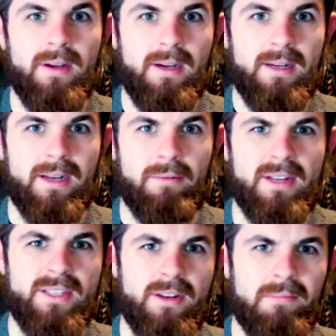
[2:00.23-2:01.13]
And
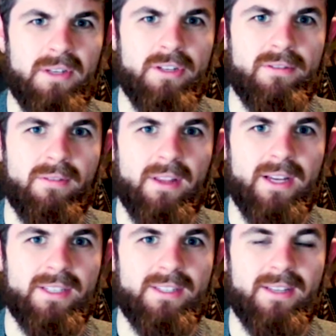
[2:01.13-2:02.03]
reason number 2 for
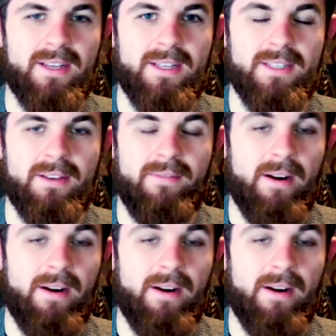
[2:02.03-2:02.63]
this is a very